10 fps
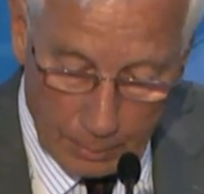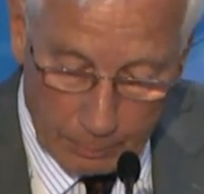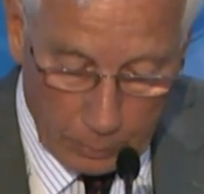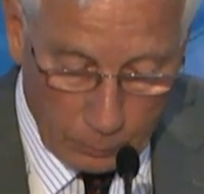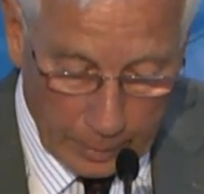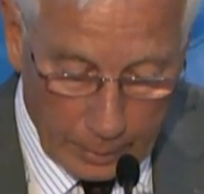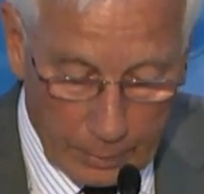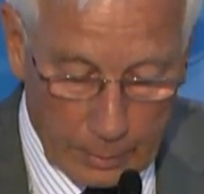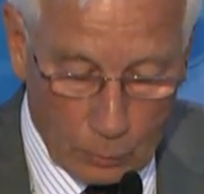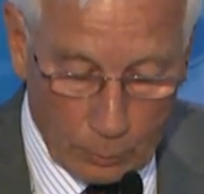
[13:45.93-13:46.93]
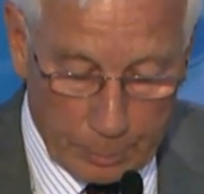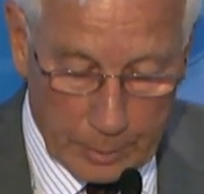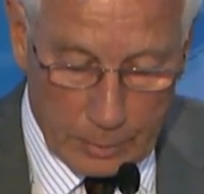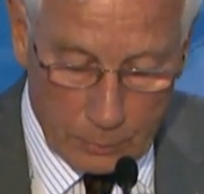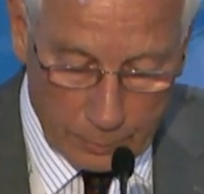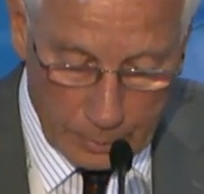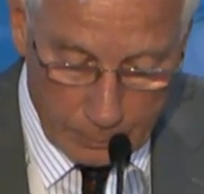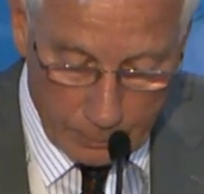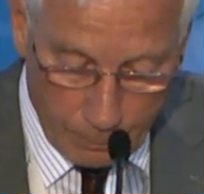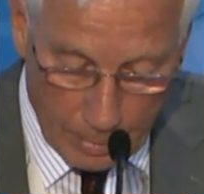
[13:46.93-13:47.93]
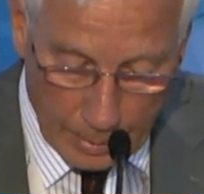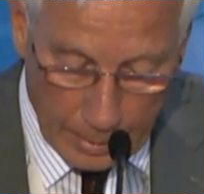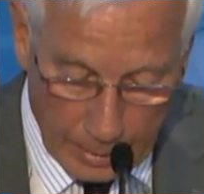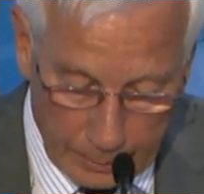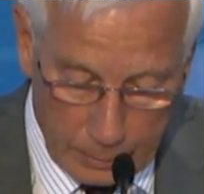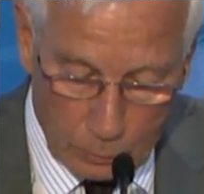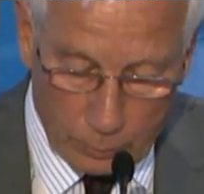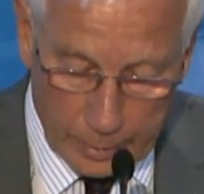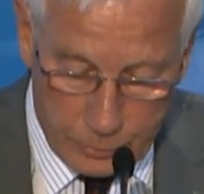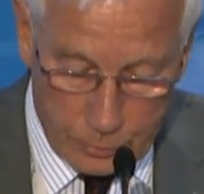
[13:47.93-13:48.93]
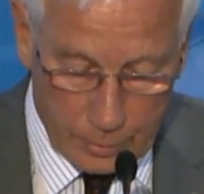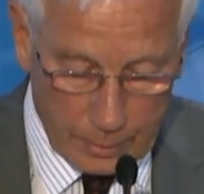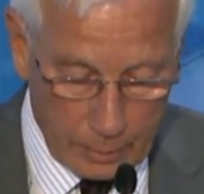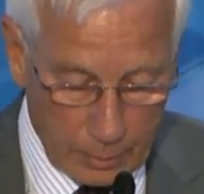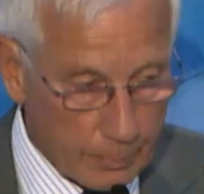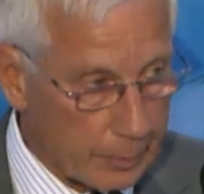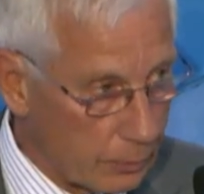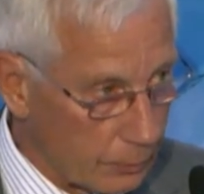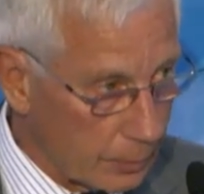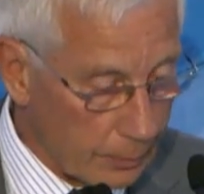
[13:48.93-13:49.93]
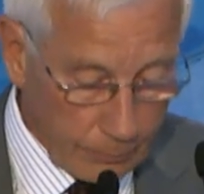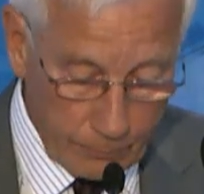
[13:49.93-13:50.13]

between the European Union and the Eurasian Economic Union.